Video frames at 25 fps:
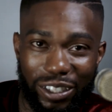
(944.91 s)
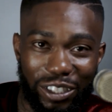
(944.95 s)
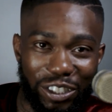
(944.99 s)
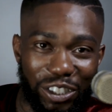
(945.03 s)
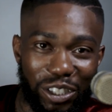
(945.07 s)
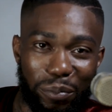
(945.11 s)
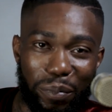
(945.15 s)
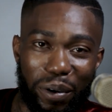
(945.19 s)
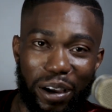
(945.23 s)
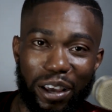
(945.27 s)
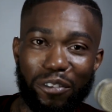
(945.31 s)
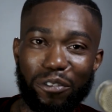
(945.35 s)

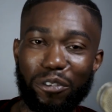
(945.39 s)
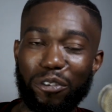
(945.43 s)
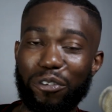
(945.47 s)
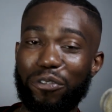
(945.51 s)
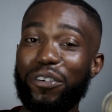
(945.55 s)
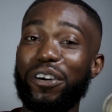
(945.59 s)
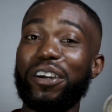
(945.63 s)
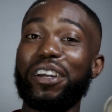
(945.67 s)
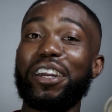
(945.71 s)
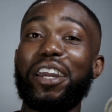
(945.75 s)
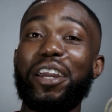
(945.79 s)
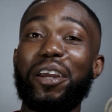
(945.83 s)
jump out of a
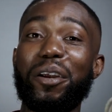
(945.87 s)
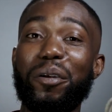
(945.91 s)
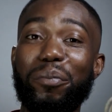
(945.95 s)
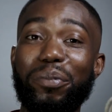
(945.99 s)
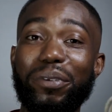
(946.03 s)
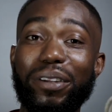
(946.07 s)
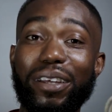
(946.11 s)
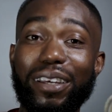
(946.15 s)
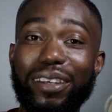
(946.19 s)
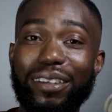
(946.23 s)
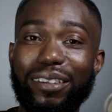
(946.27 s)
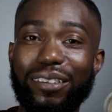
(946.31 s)
fucking
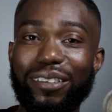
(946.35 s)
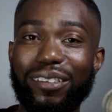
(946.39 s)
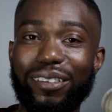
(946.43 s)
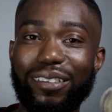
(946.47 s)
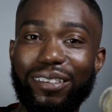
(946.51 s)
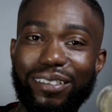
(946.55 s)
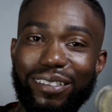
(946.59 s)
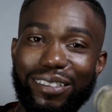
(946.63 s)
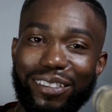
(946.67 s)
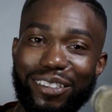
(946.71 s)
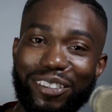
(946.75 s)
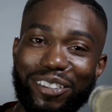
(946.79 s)
airplane?
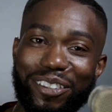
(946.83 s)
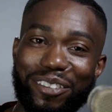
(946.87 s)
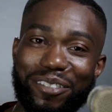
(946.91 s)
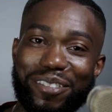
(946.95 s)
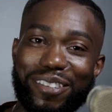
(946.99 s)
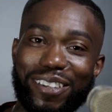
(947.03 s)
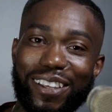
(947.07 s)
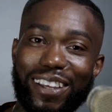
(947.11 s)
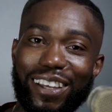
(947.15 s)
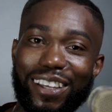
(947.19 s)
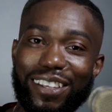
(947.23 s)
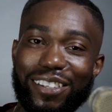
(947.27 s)
You know what I'm
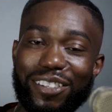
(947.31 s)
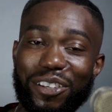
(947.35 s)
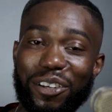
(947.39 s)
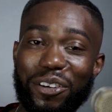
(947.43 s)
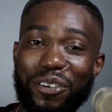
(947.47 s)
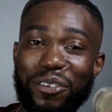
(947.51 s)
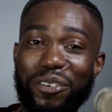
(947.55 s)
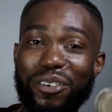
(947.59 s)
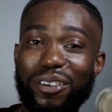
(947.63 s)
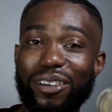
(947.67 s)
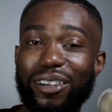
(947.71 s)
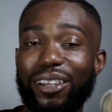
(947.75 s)
saying?
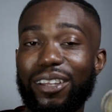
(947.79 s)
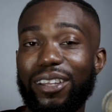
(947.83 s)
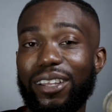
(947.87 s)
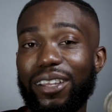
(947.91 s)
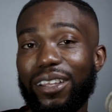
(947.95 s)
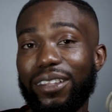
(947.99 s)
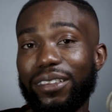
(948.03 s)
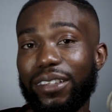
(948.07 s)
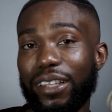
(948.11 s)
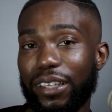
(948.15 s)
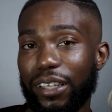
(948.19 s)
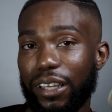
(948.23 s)
So
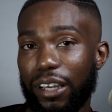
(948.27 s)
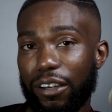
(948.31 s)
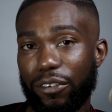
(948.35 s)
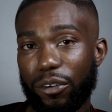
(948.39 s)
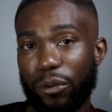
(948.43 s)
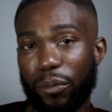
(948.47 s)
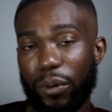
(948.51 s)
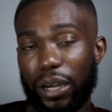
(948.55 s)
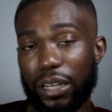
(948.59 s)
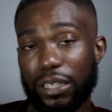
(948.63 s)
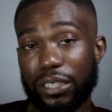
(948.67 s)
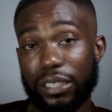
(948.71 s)
thank y'all
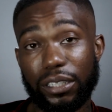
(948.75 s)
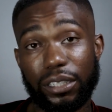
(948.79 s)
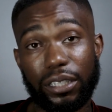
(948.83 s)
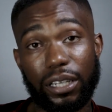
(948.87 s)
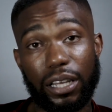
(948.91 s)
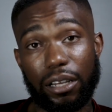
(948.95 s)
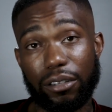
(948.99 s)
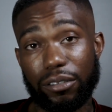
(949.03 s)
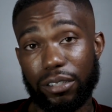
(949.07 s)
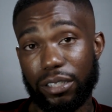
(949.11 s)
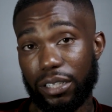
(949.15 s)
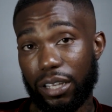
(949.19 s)
for watching.
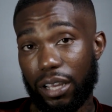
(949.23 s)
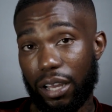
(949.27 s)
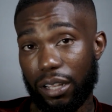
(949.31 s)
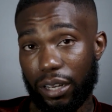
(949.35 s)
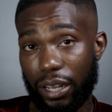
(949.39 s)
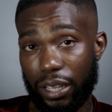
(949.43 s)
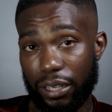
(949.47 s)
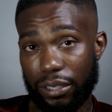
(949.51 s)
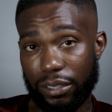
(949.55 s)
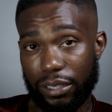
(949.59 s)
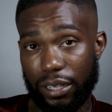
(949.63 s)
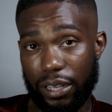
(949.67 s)
I'll see y'all
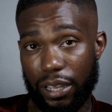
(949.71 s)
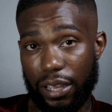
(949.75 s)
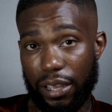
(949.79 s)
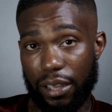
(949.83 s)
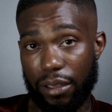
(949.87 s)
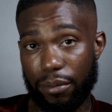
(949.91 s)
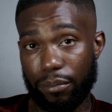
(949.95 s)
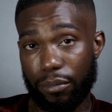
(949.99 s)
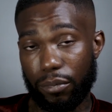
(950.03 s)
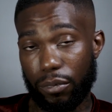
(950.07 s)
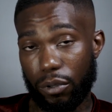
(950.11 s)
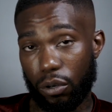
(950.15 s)
next
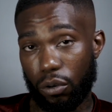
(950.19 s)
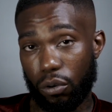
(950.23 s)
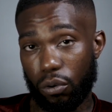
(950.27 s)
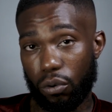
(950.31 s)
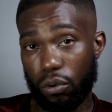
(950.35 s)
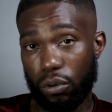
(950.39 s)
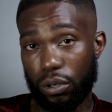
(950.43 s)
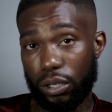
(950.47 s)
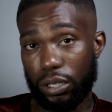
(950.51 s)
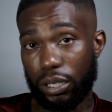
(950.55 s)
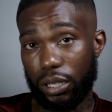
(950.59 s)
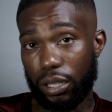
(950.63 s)
time
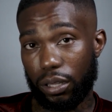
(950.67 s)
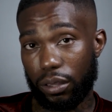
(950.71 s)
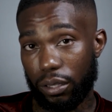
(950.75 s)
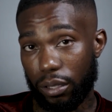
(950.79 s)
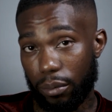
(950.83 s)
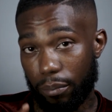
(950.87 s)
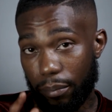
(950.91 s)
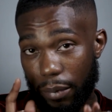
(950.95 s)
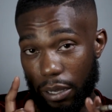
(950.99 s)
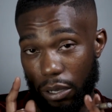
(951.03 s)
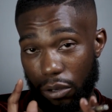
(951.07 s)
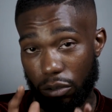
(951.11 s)
on
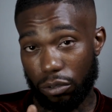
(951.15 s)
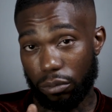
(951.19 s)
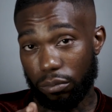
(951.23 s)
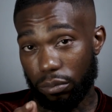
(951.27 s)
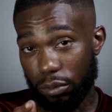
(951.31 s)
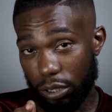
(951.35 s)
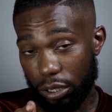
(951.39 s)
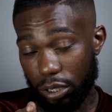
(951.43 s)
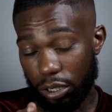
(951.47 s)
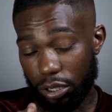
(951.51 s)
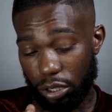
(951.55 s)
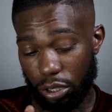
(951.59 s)
the
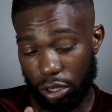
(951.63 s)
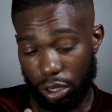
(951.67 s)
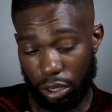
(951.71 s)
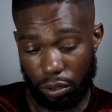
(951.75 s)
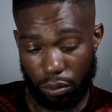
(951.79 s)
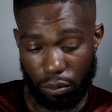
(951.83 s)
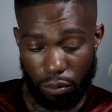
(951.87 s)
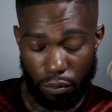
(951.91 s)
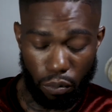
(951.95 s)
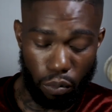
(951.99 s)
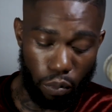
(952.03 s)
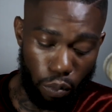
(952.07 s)
Malcolm Cook
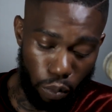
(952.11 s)
Show